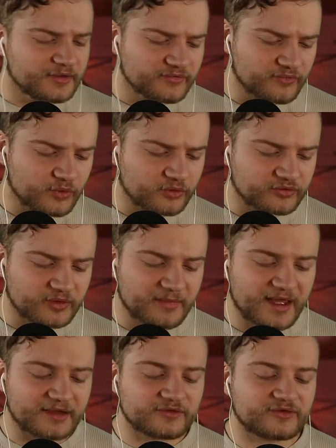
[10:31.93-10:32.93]
The 4
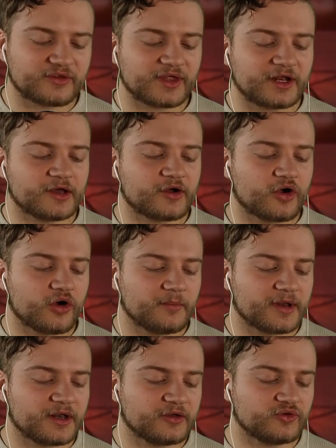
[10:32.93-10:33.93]
Sabbats that are
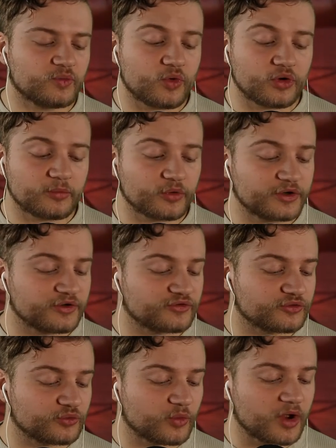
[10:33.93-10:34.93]
common to all
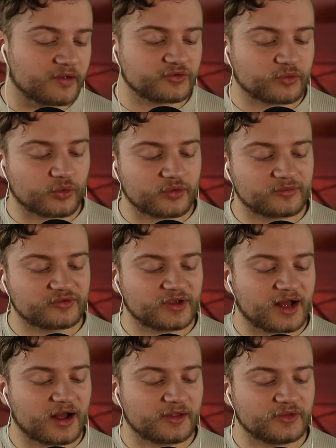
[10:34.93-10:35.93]
British-derived groups
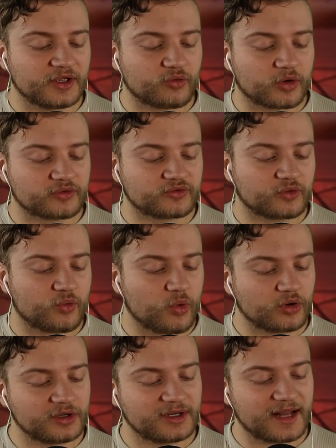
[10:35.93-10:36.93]
are the
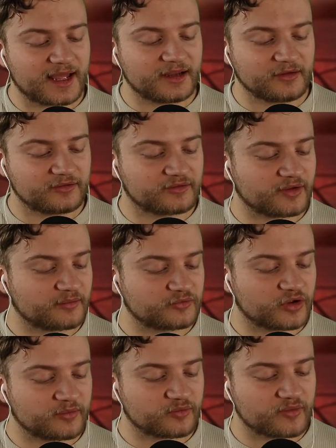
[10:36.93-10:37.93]
cross-quarter days,
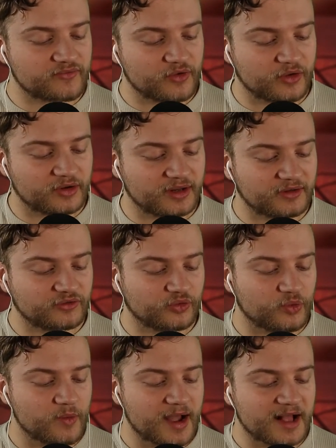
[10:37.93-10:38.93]
sometimes referred
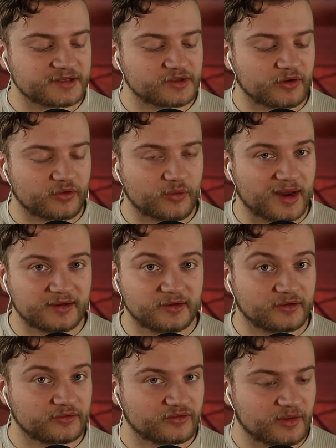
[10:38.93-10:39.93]
to as
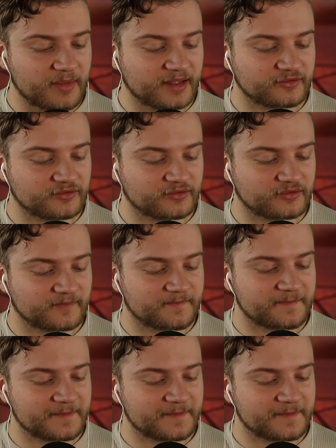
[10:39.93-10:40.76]
Greater Sabbats.